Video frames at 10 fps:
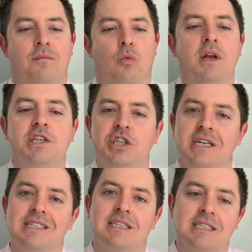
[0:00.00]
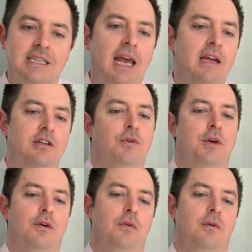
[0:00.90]
What did Jesus say to
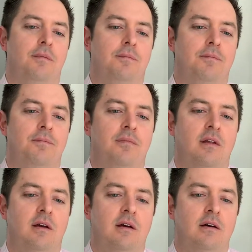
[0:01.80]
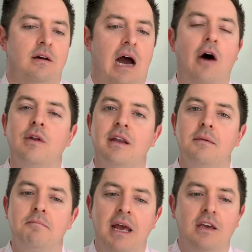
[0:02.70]
you? How did
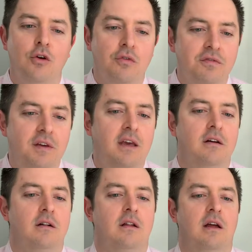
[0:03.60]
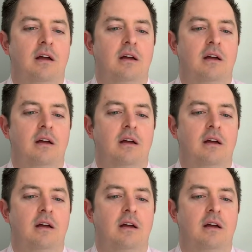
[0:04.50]
it make you feel?